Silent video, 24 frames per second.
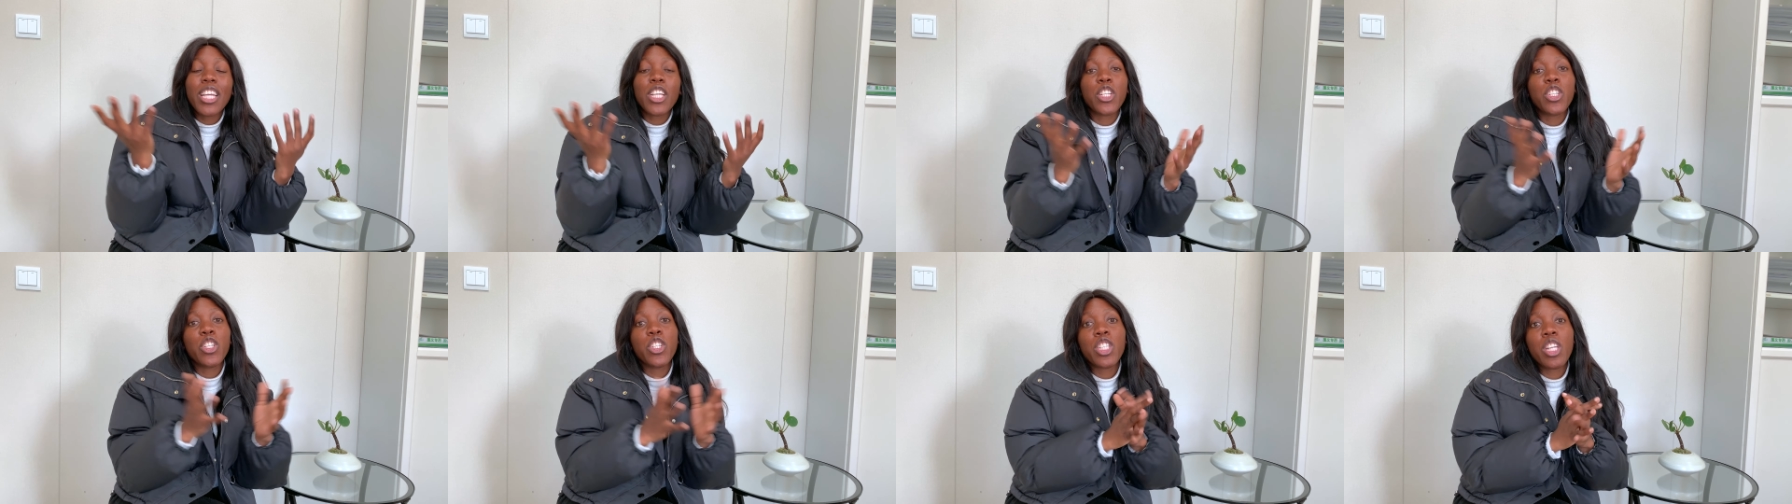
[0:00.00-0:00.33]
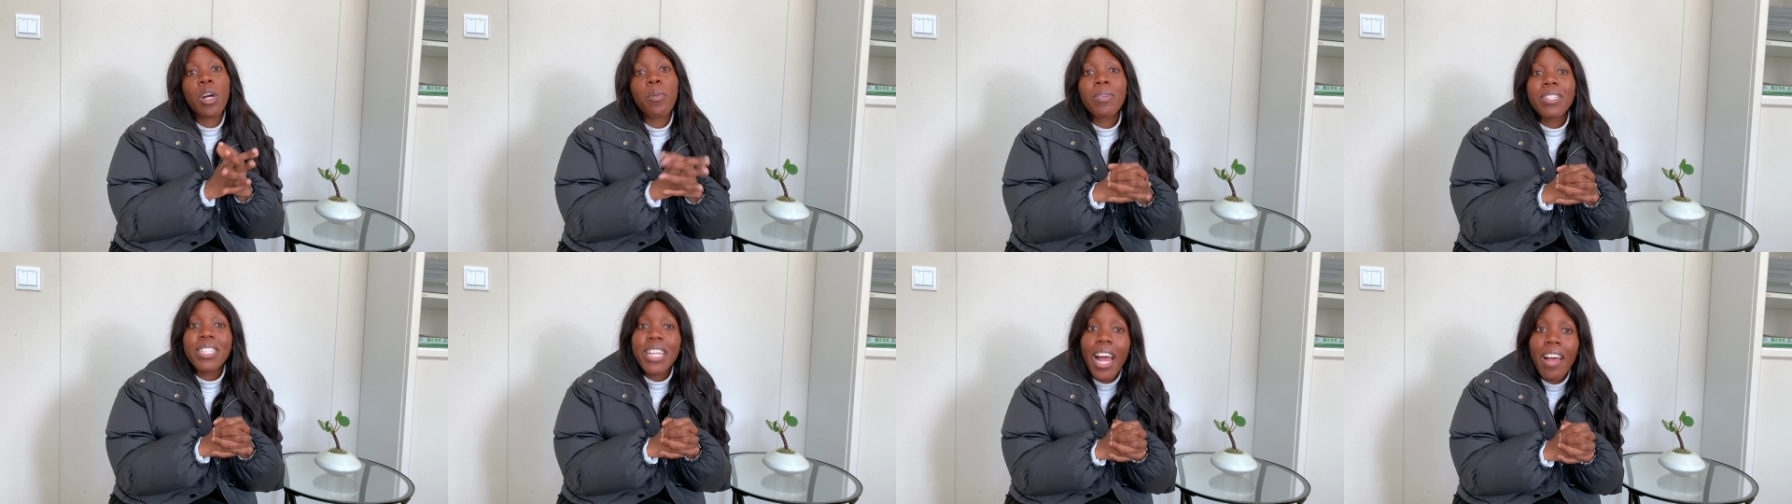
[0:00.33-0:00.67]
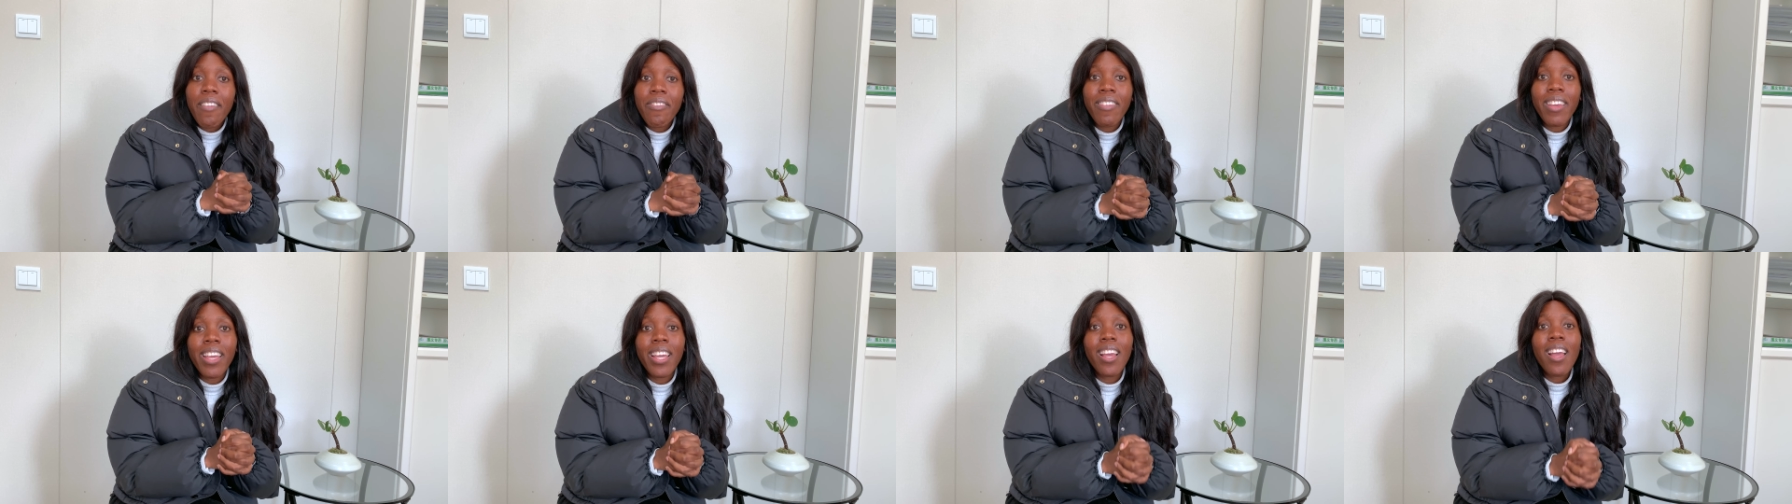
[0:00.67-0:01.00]
issues I was
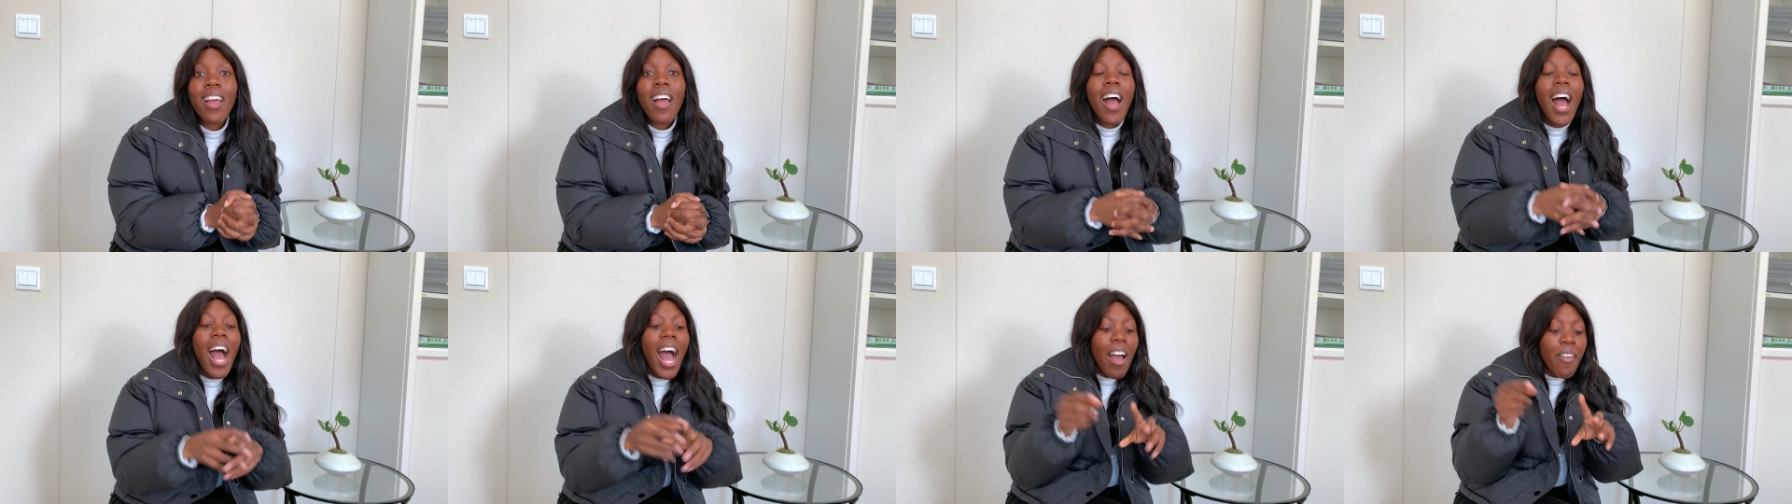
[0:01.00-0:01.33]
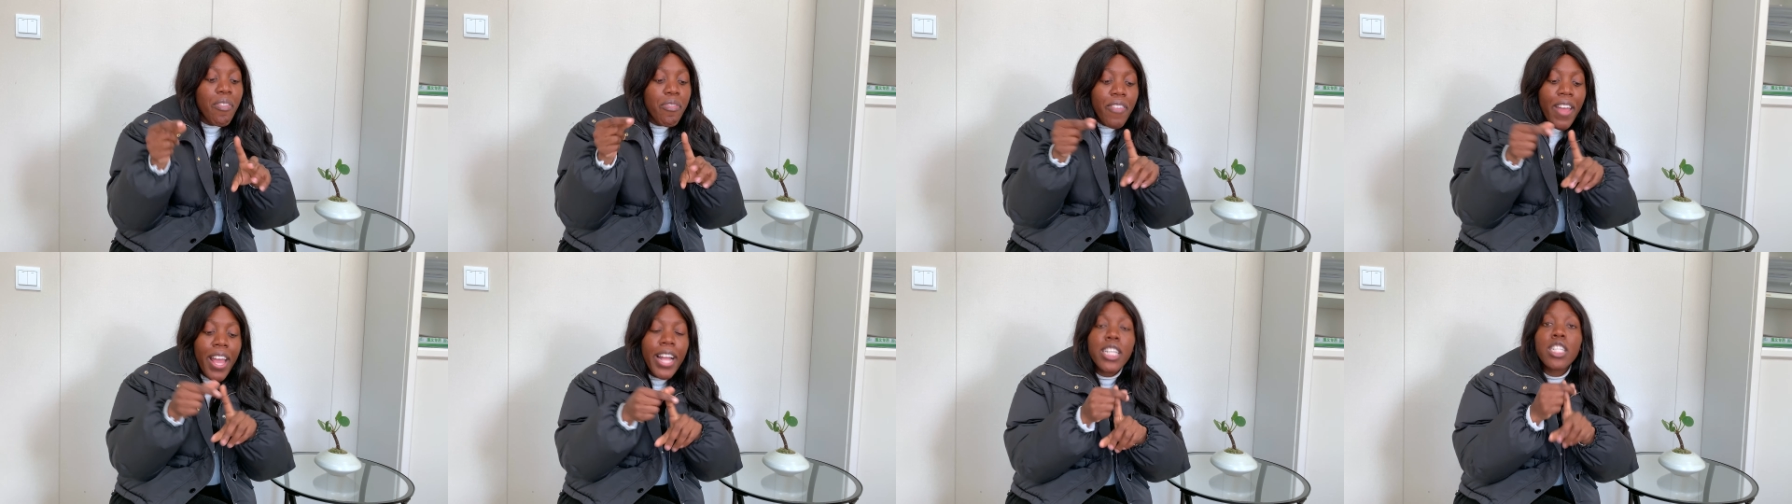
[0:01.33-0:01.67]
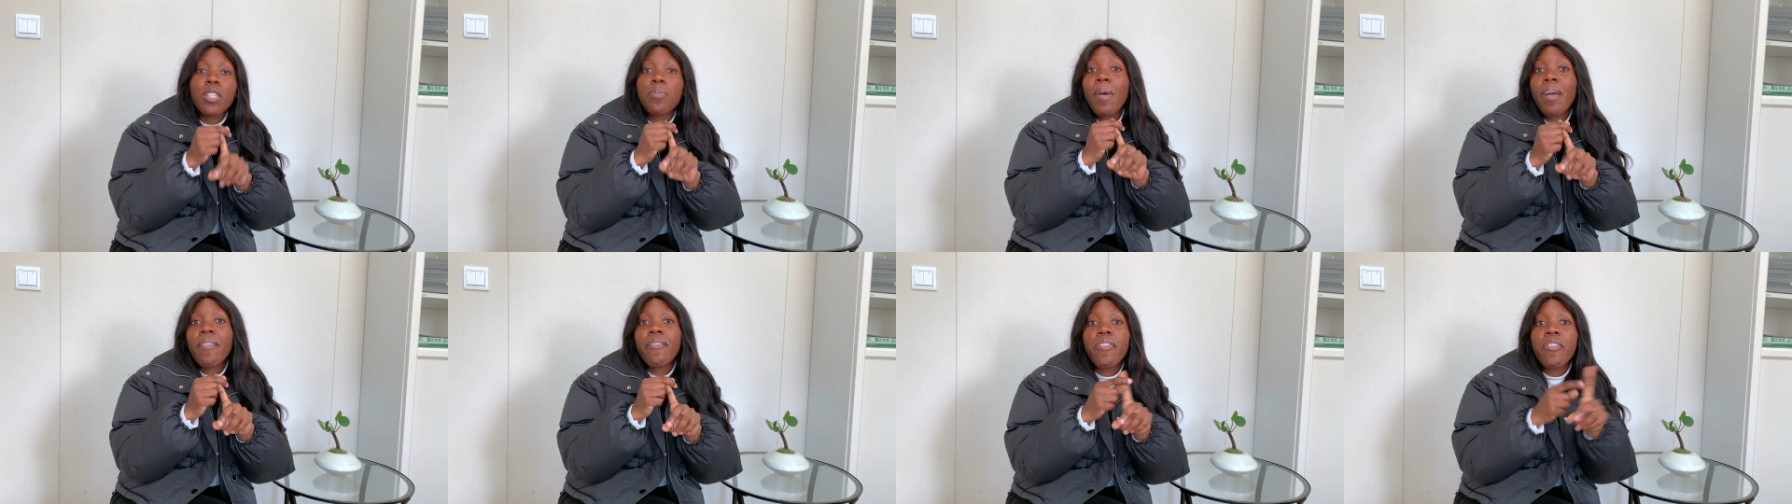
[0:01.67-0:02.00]
having, I failed
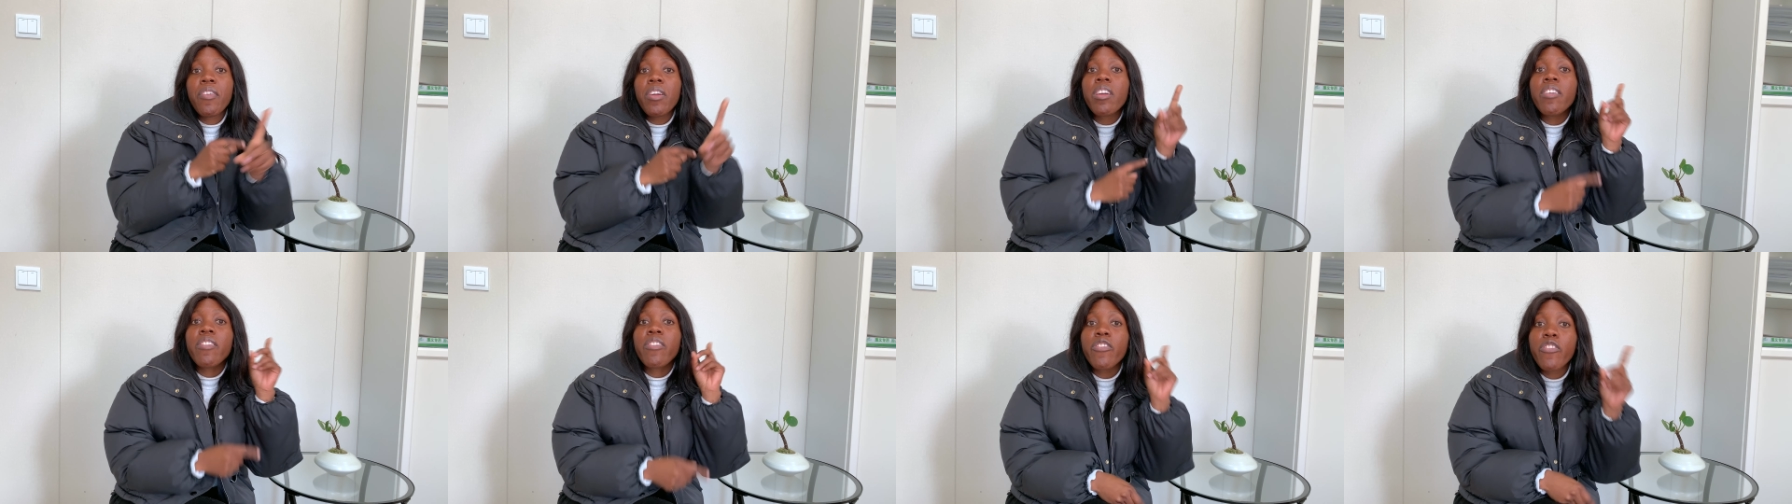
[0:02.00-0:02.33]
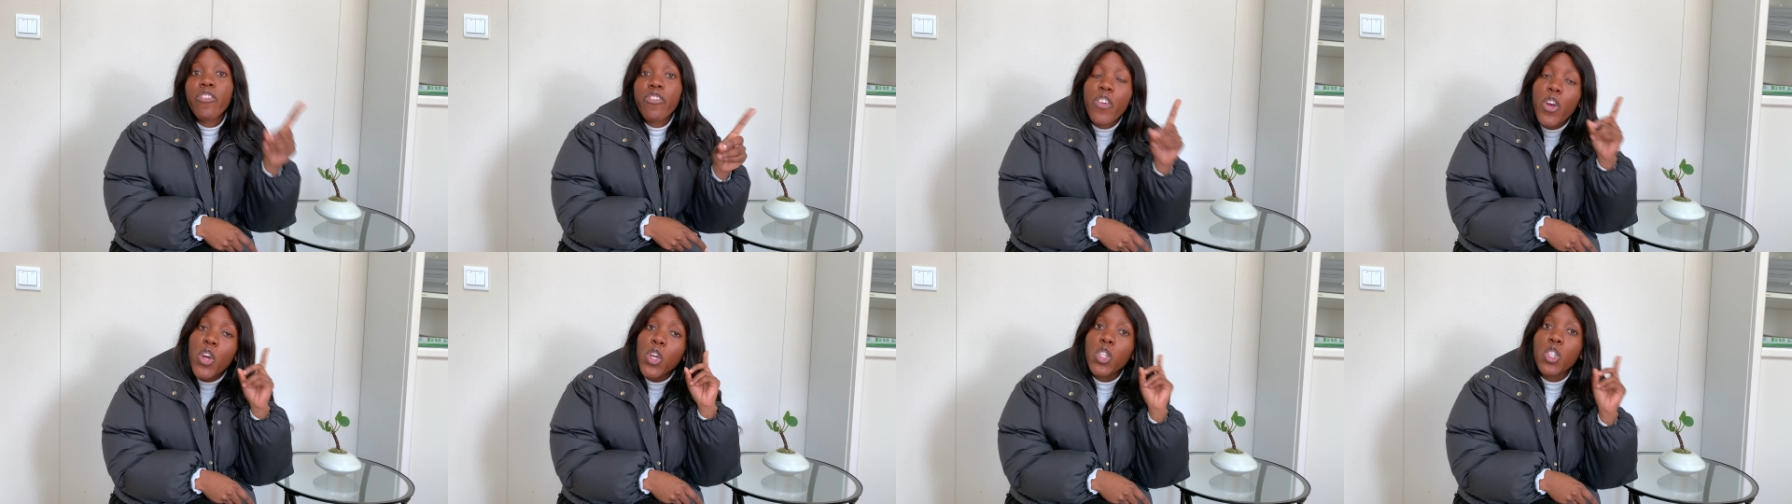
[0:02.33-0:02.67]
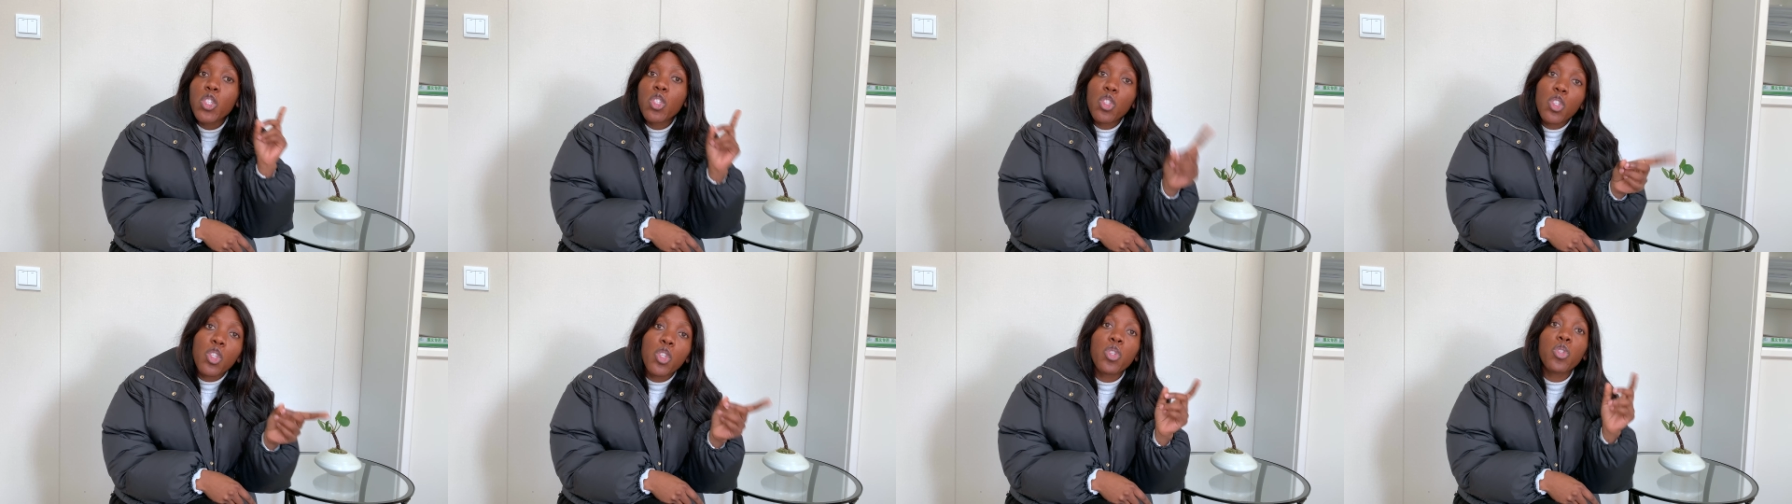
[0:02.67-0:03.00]
my very
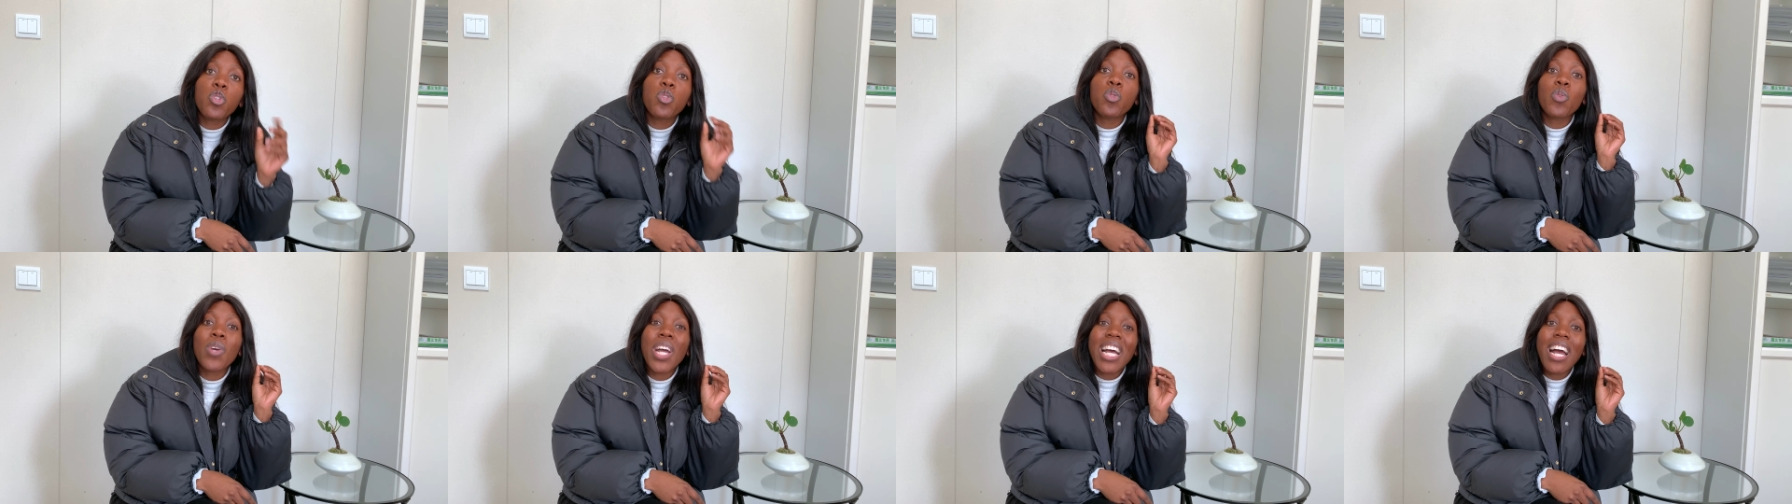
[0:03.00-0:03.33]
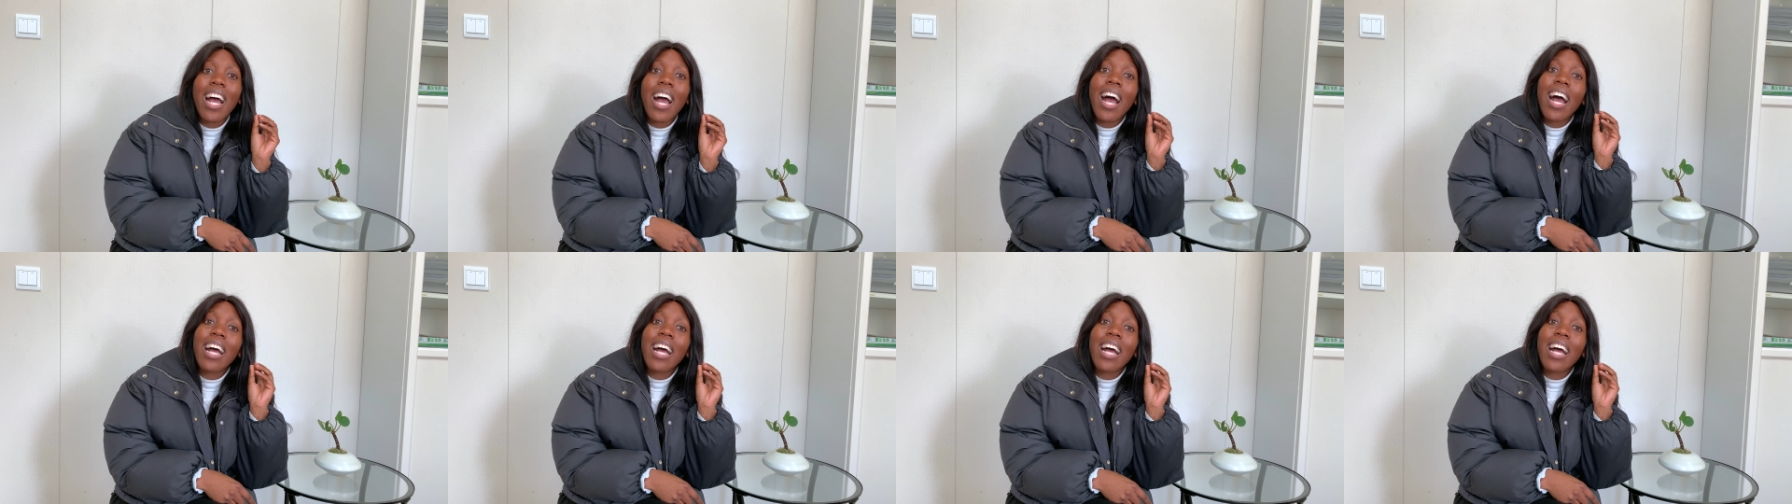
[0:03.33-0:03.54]
first two